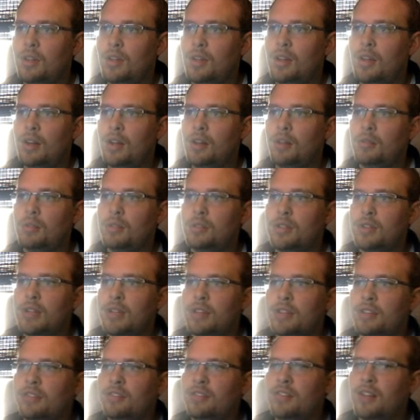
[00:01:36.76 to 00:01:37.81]
I will take
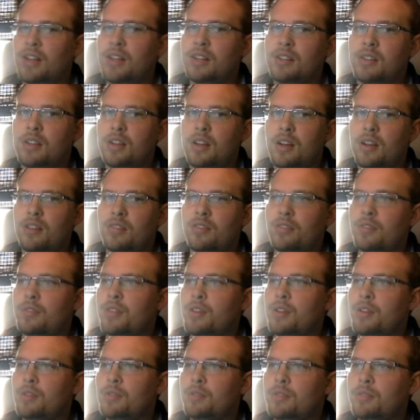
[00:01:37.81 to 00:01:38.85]
the flats off of
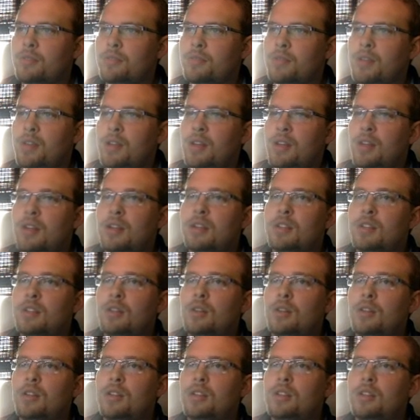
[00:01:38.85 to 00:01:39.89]
those. So
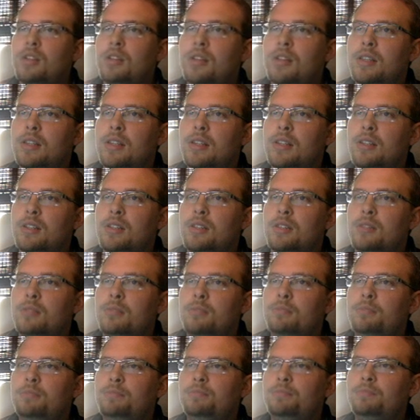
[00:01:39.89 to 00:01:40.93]
let's look at this.
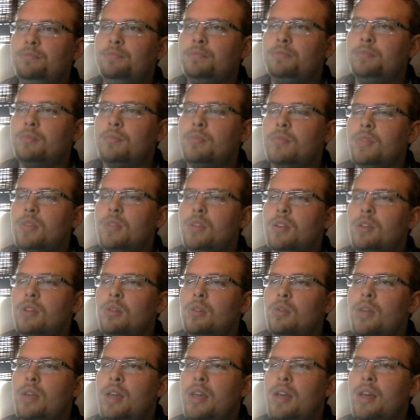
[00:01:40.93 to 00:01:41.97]

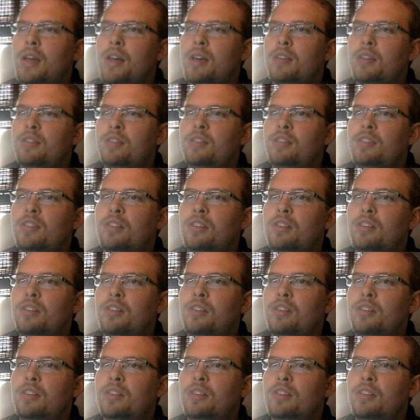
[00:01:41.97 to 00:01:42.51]
We have,